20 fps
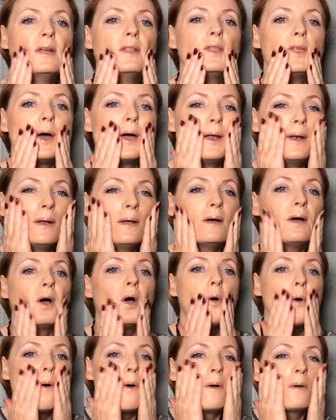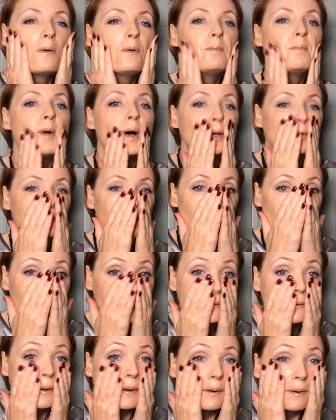Then you
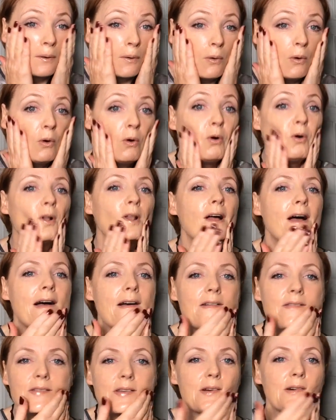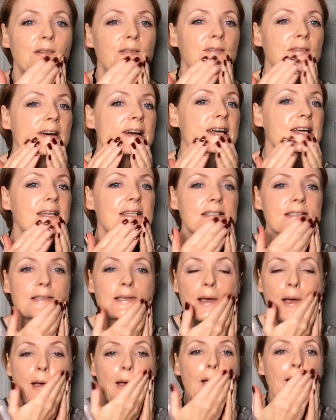massage in all over your face
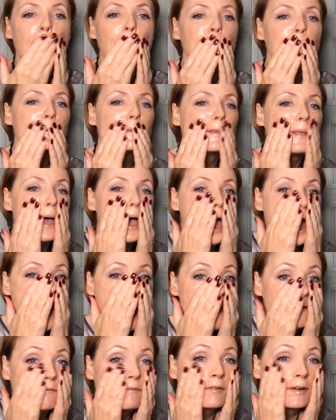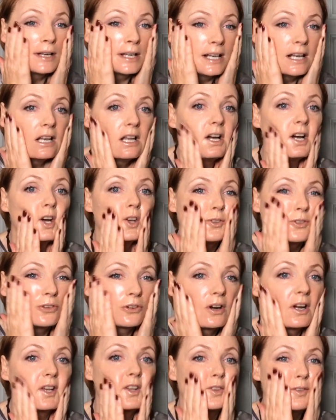so that every last
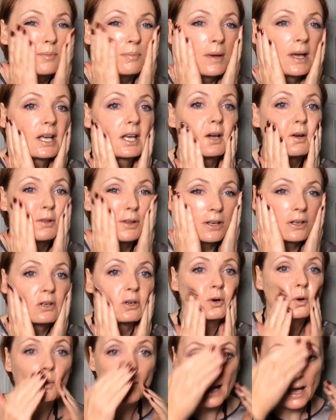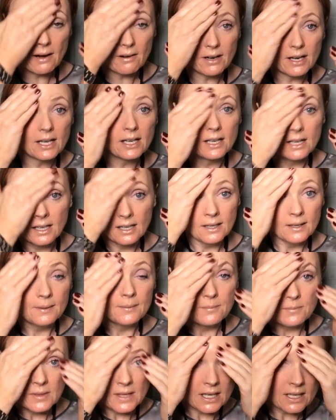trace of makeup that you're wearing,
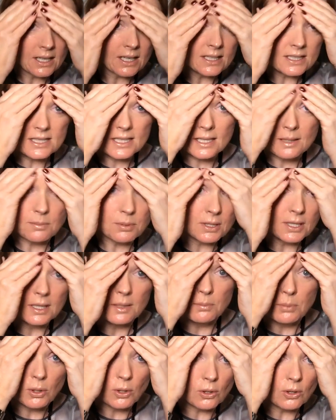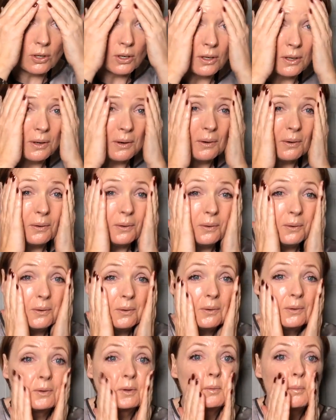and I deliberately put
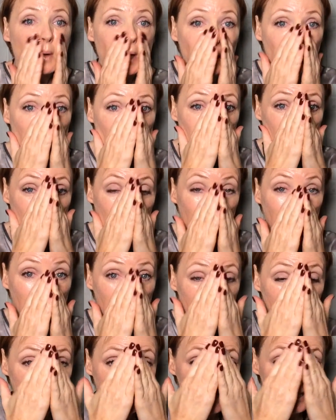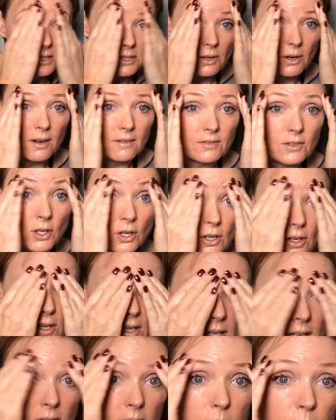all the makeup on. So I've got
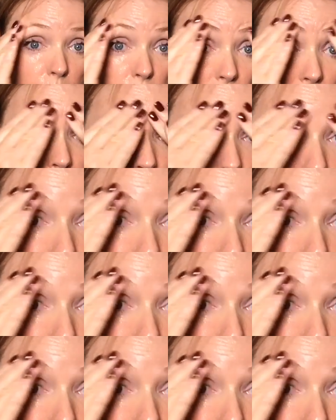brow